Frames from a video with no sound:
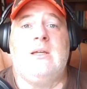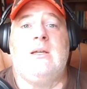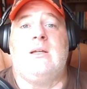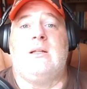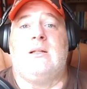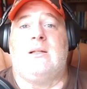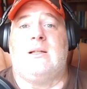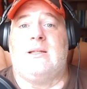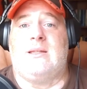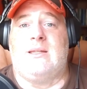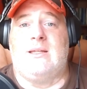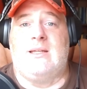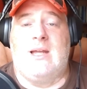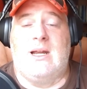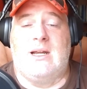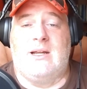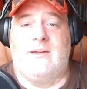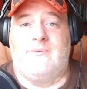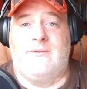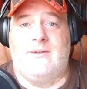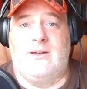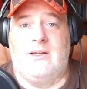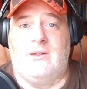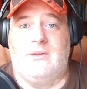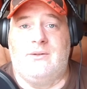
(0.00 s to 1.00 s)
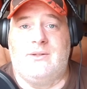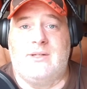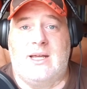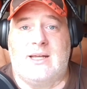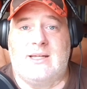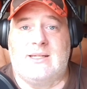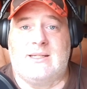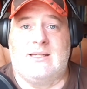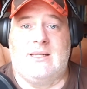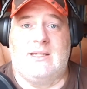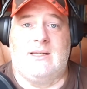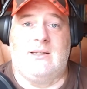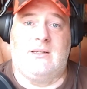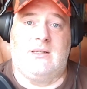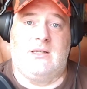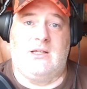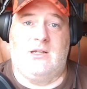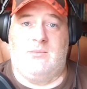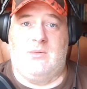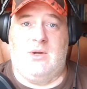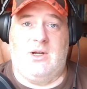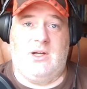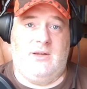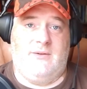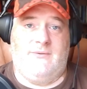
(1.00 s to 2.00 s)
Let the NFL testing
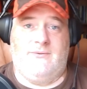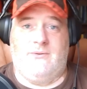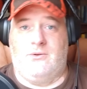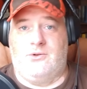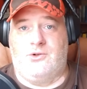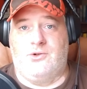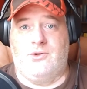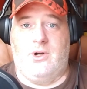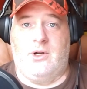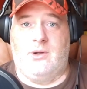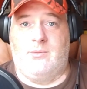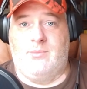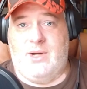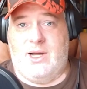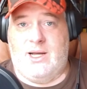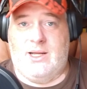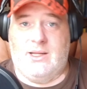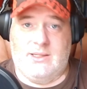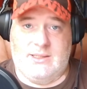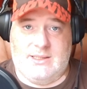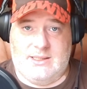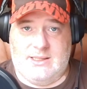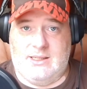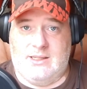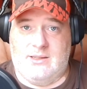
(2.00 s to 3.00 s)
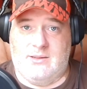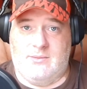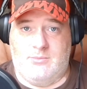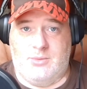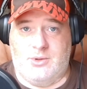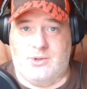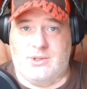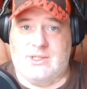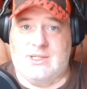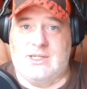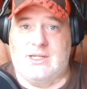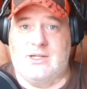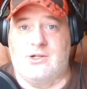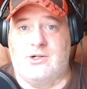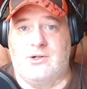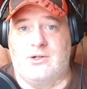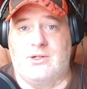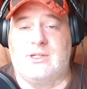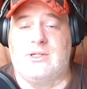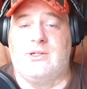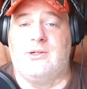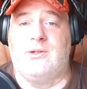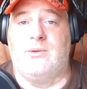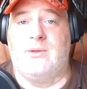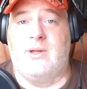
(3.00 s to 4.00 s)
committee for drug policy and procedures
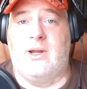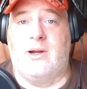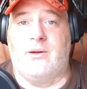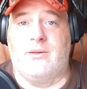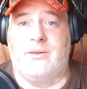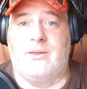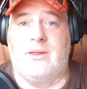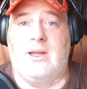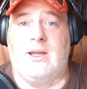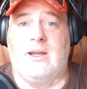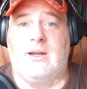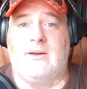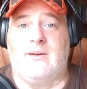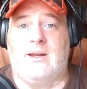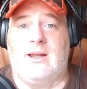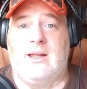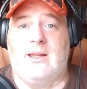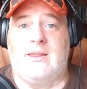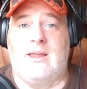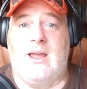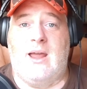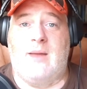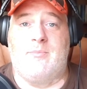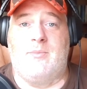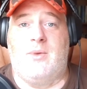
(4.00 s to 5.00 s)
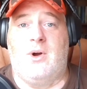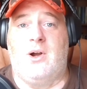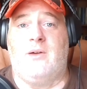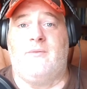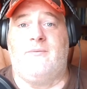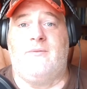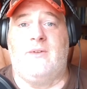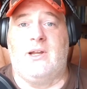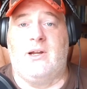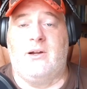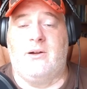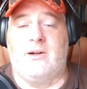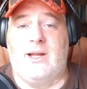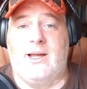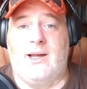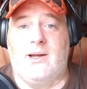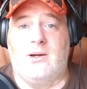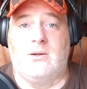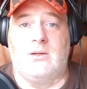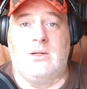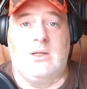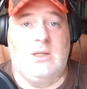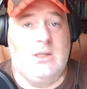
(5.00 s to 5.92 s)
do their thing and get that part figured out.